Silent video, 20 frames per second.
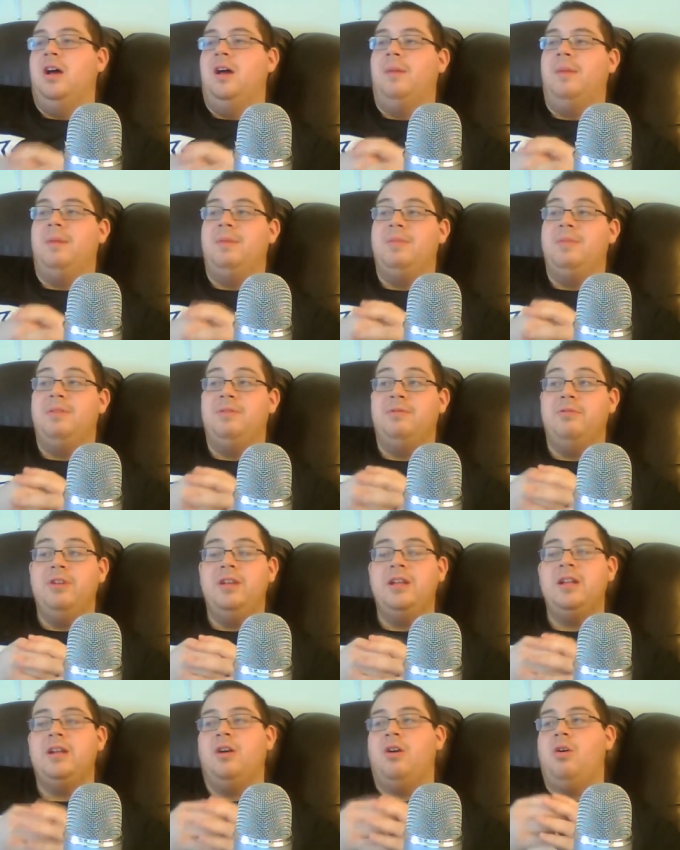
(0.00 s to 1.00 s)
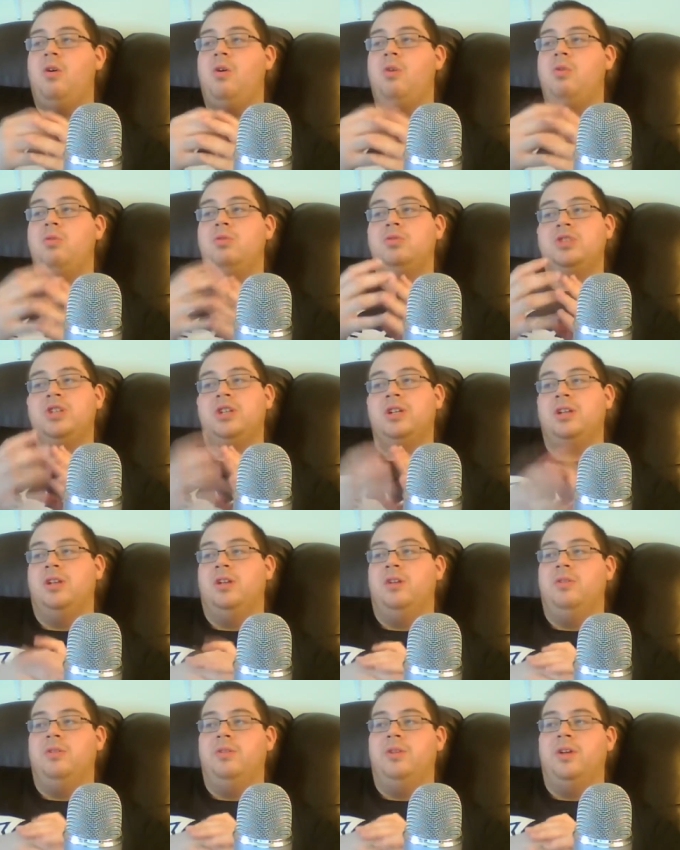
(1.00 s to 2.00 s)
Um, I've been reading a whole
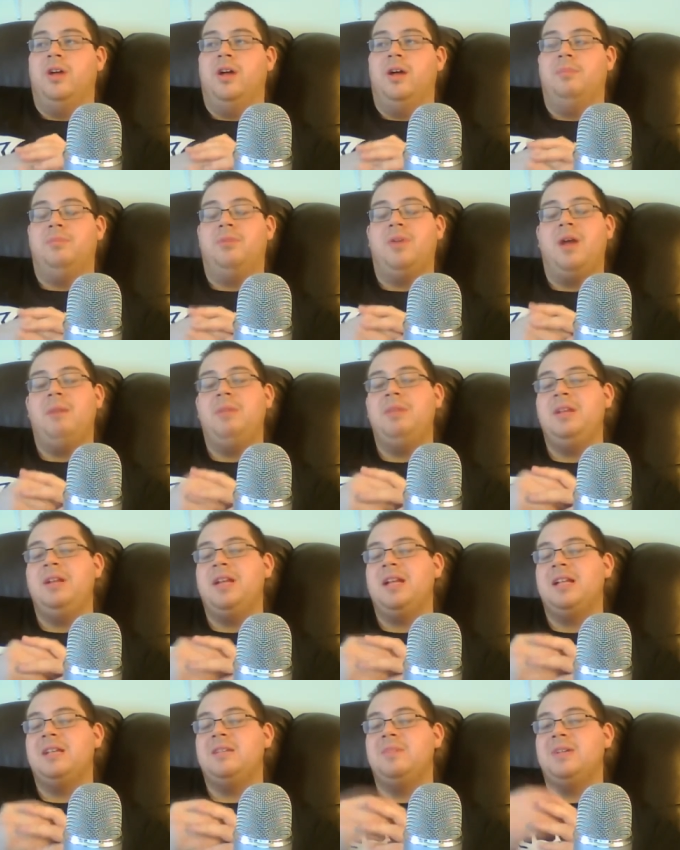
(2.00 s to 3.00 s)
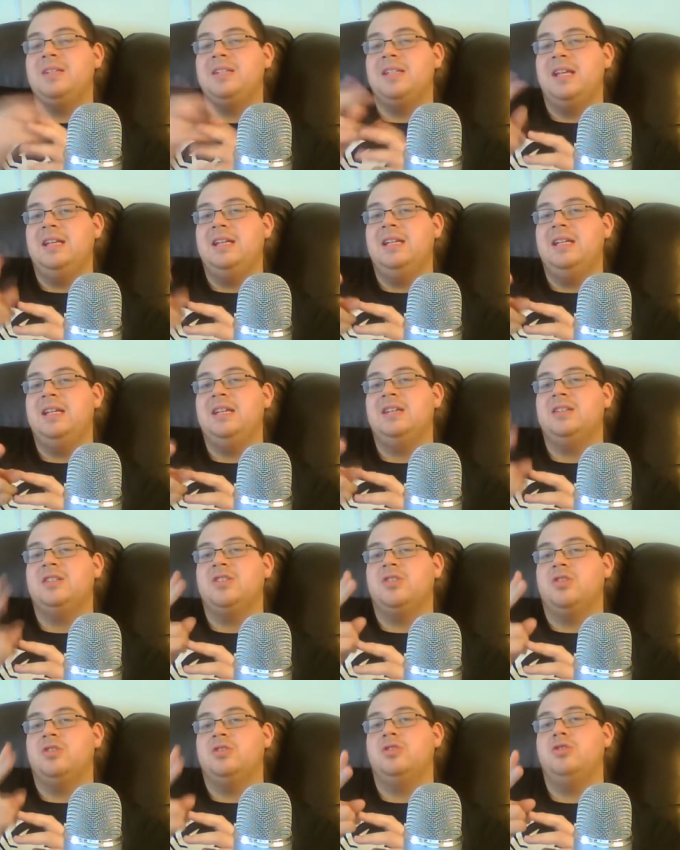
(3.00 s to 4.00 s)
shitload. Um, probably not the best idea to
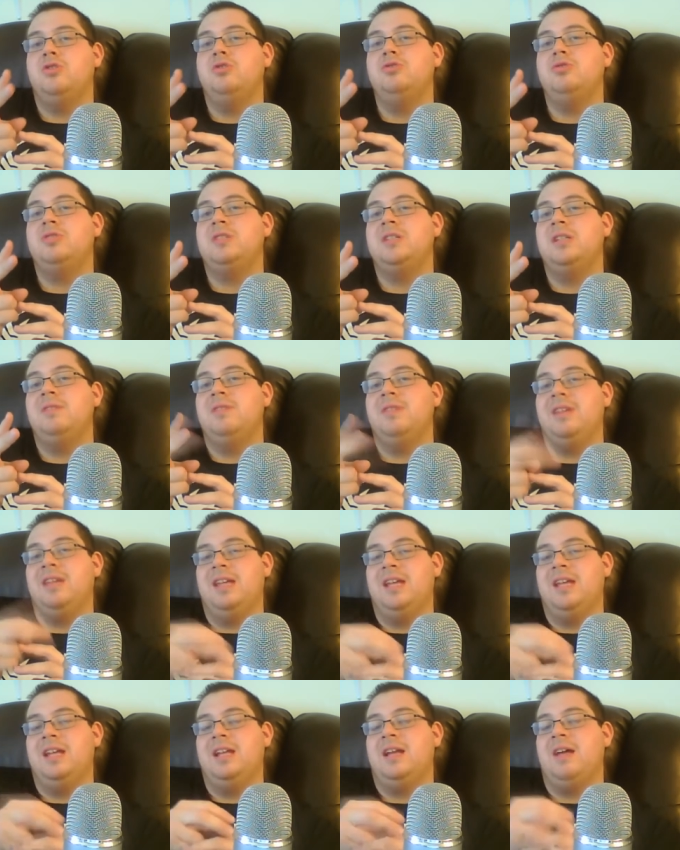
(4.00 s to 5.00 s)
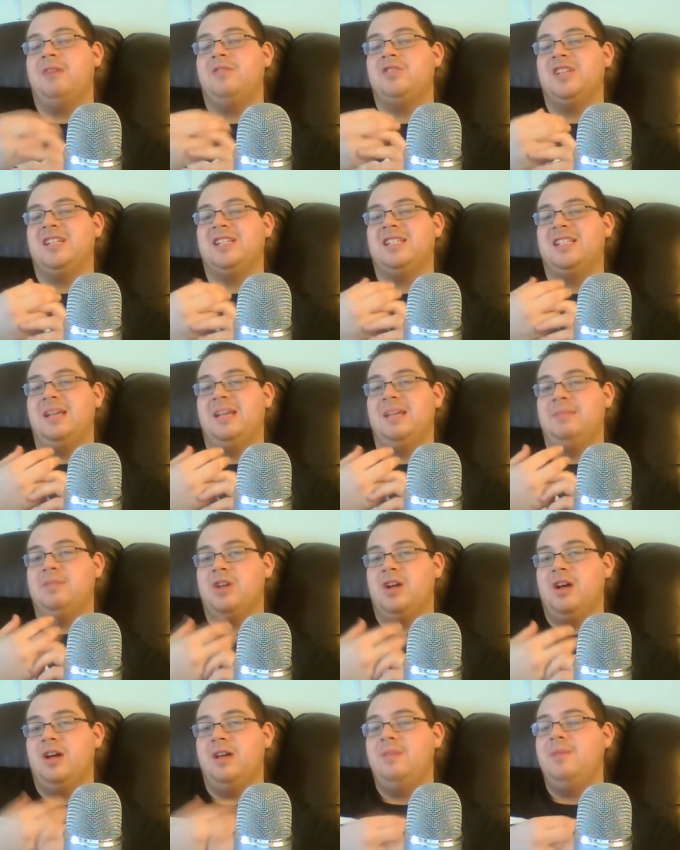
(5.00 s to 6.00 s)
start two Stephen King novels at the same
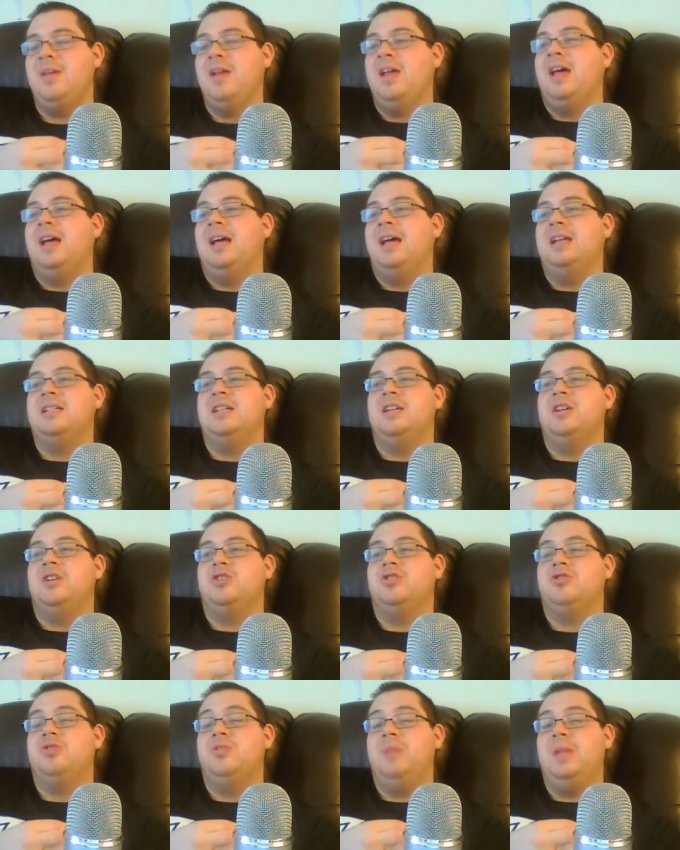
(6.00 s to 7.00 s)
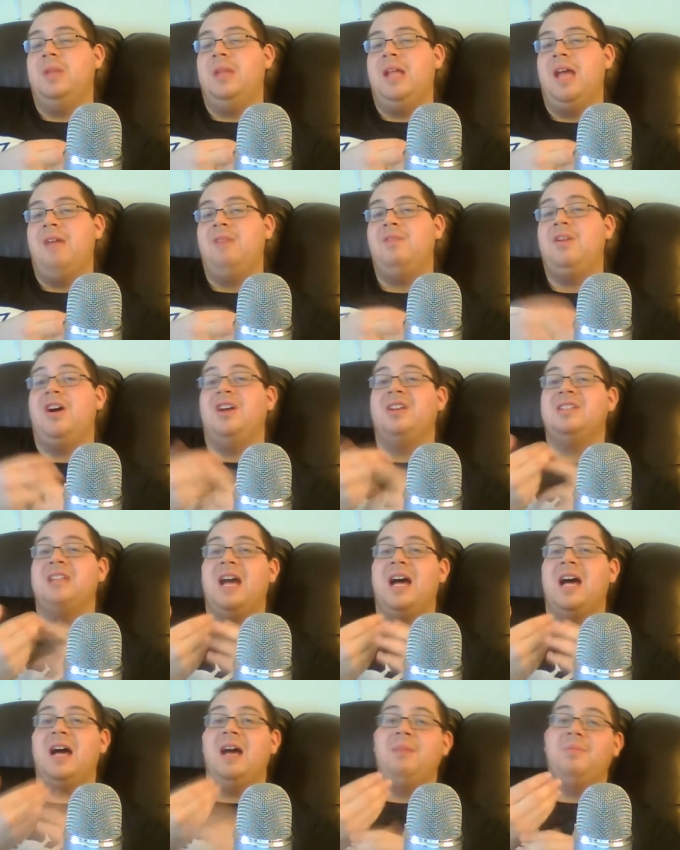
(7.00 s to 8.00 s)
time, as they're extremely heavy, on
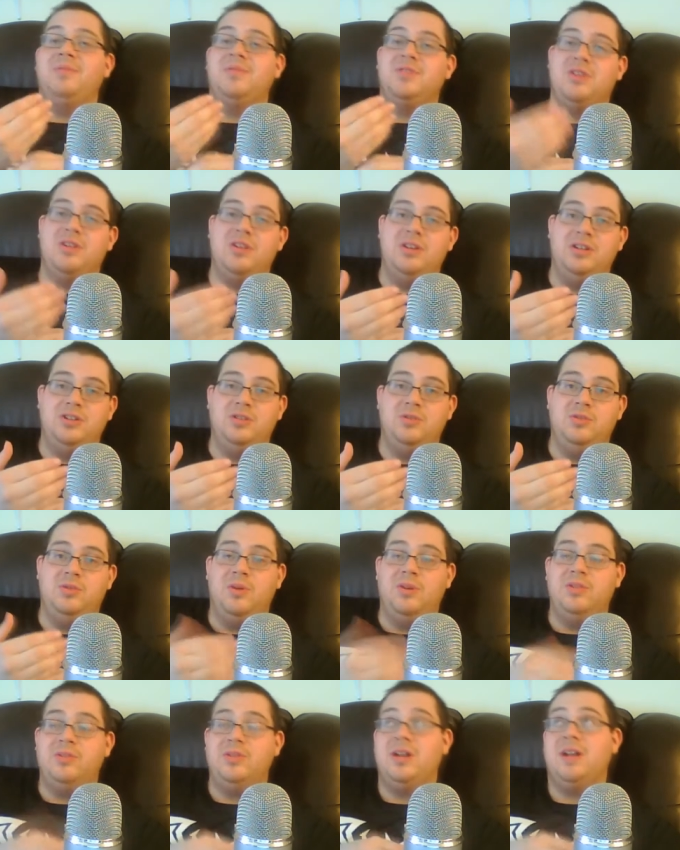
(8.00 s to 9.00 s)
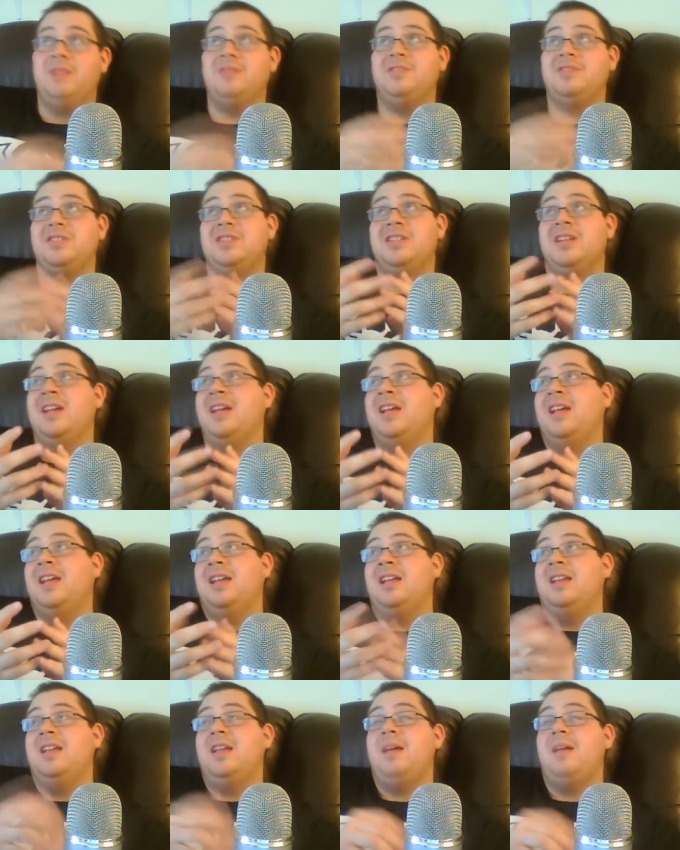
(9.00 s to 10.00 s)
top of starting two other novels.
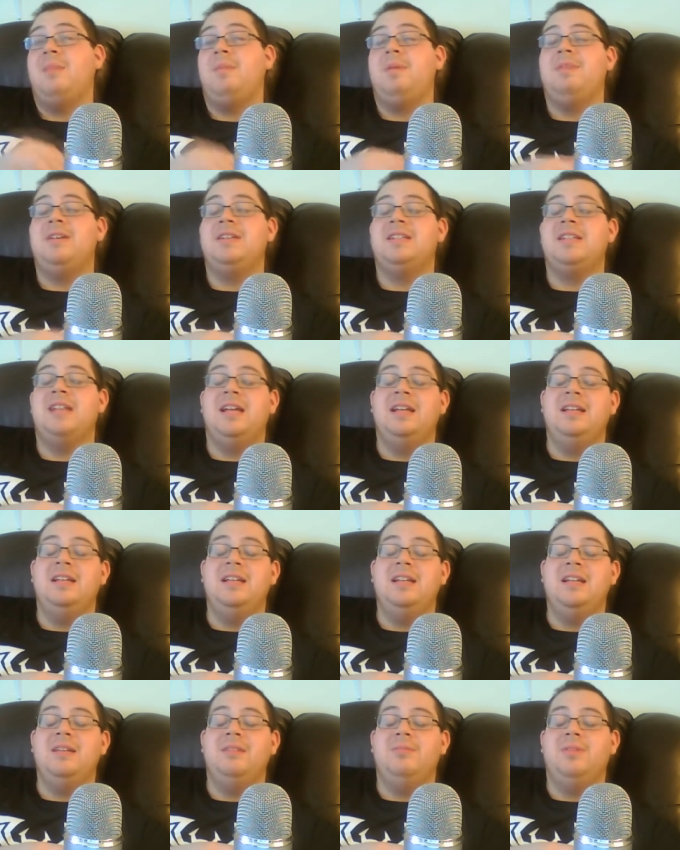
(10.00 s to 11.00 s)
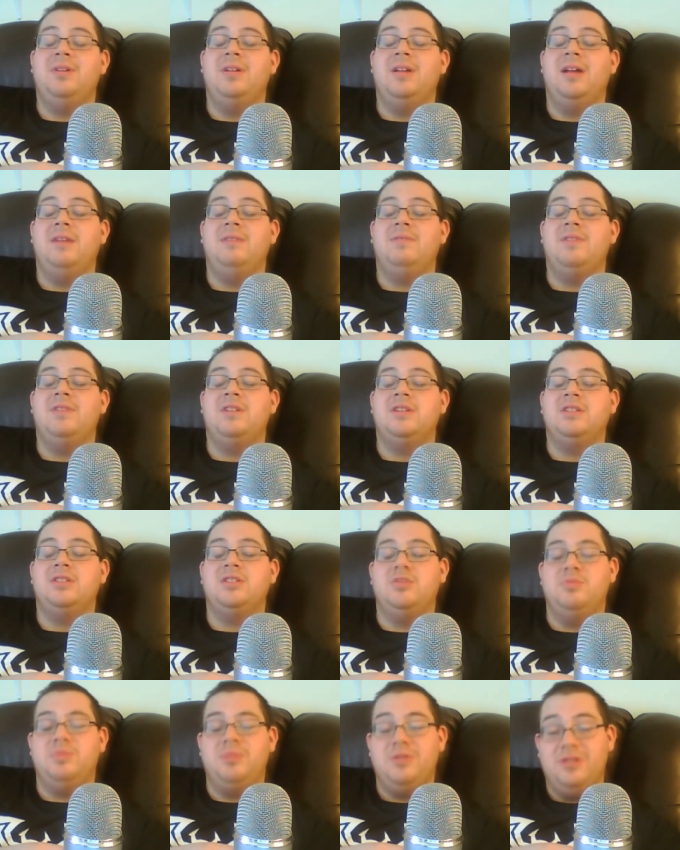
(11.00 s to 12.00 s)
Not my best idea, but I've done
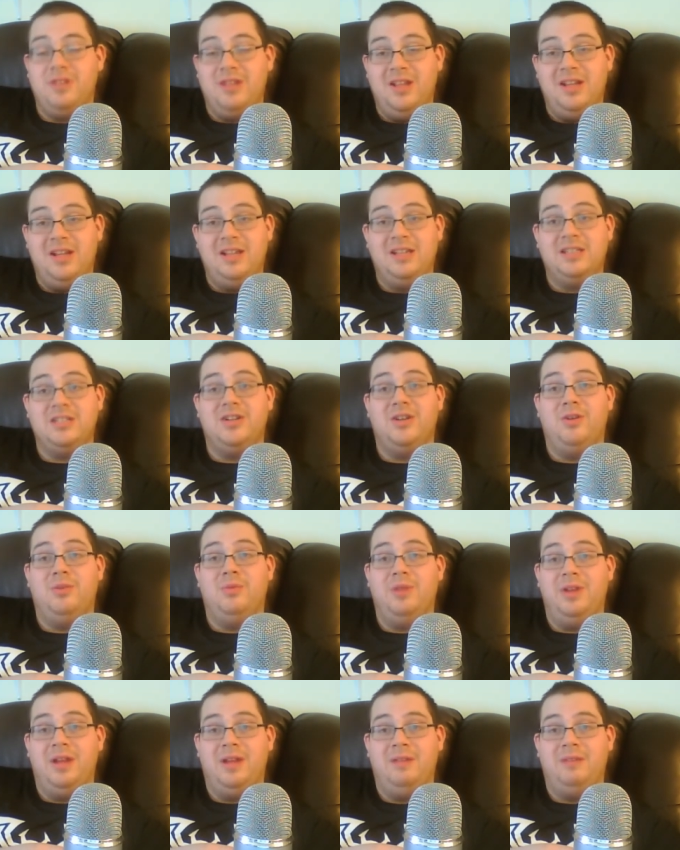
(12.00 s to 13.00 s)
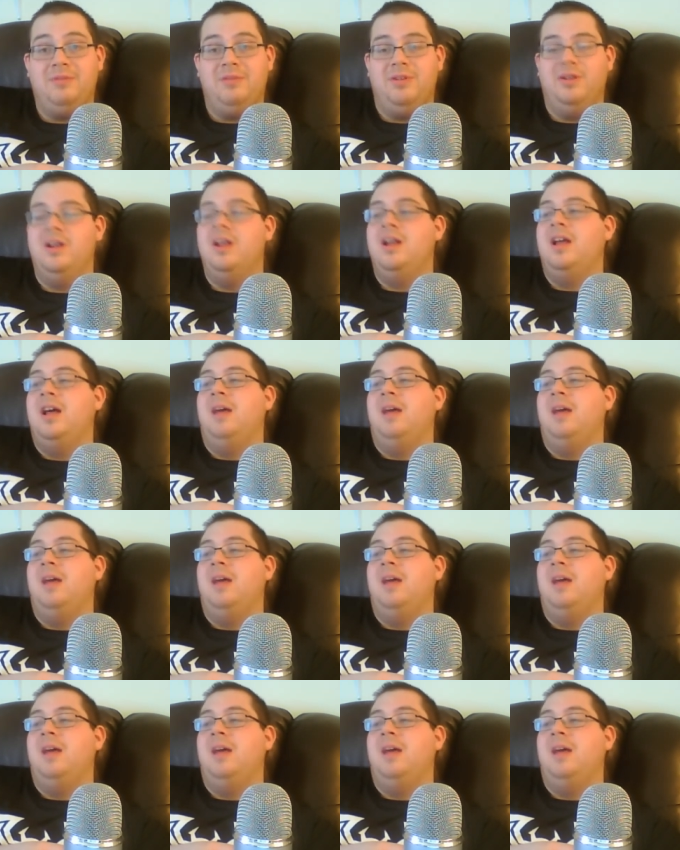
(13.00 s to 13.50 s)
stupider things, so whatever.